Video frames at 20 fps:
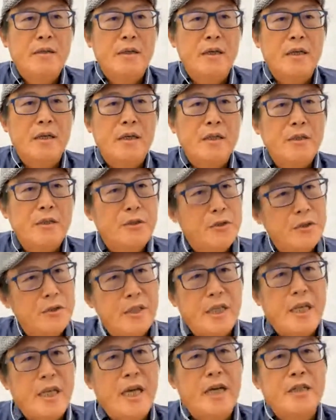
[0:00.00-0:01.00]

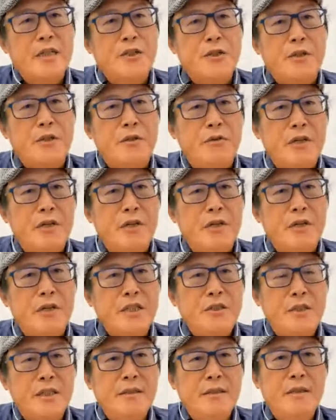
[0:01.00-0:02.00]
to the young
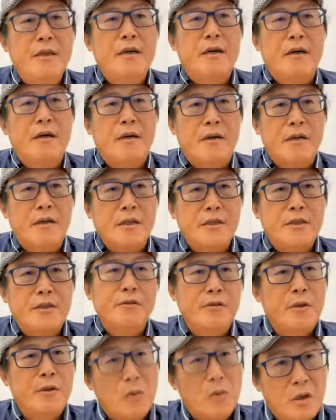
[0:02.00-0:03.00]
generation or
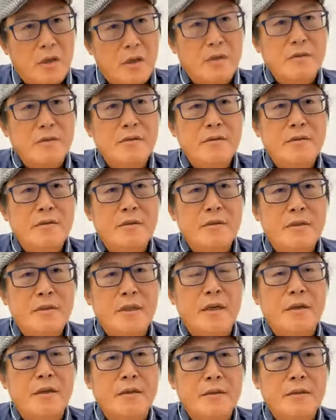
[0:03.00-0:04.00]
to the world.
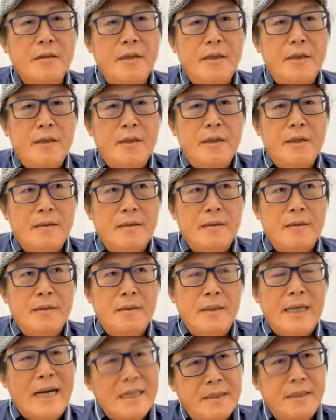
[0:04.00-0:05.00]
So
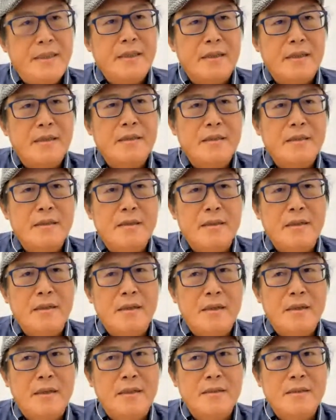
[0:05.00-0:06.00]
the idea,
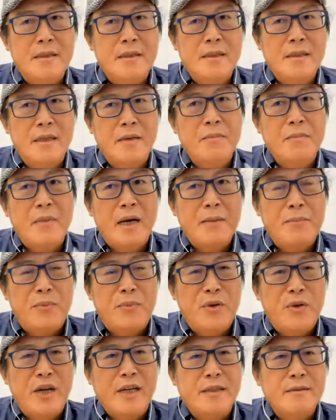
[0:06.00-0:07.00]
I think in my
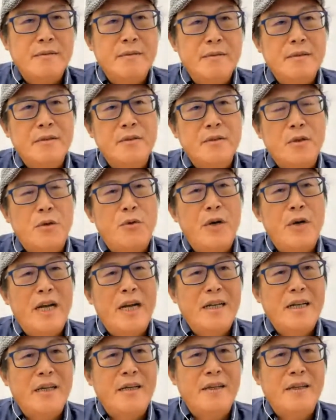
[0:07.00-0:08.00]
brain, is
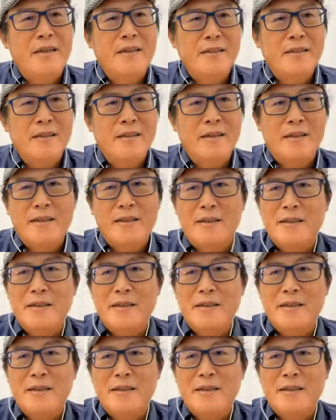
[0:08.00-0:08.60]
already